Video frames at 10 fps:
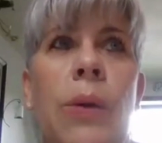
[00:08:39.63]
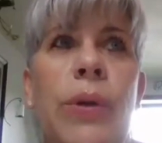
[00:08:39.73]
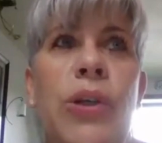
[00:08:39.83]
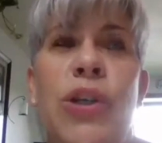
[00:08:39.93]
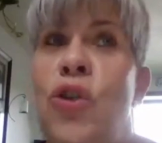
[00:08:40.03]

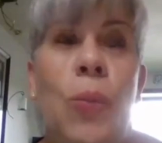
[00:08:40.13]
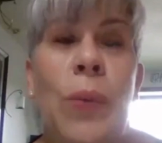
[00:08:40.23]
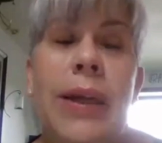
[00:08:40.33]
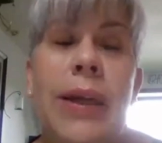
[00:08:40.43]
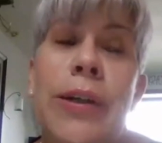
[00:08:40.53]
We
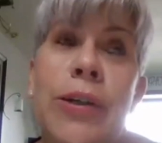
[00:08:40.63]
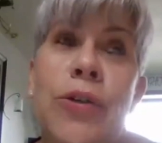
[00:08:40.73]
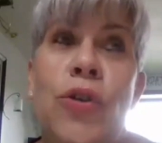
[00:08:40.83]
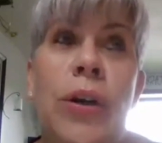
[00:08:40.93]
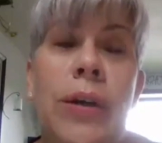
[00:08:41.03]
literally just
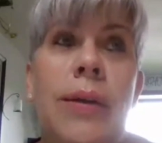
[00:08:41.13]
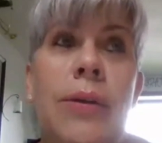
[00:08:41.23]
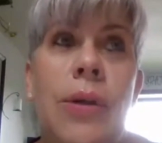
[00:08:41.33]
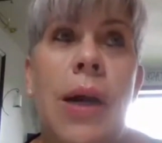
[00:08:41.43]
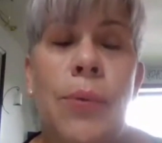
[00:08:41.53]
started it
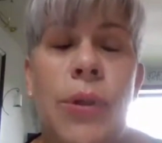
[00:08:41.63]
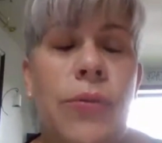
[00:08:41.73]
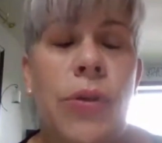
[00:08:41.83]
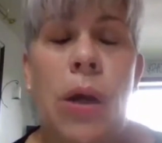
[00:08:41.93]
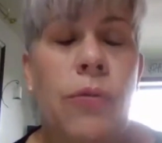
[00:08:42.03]
a couple days ago,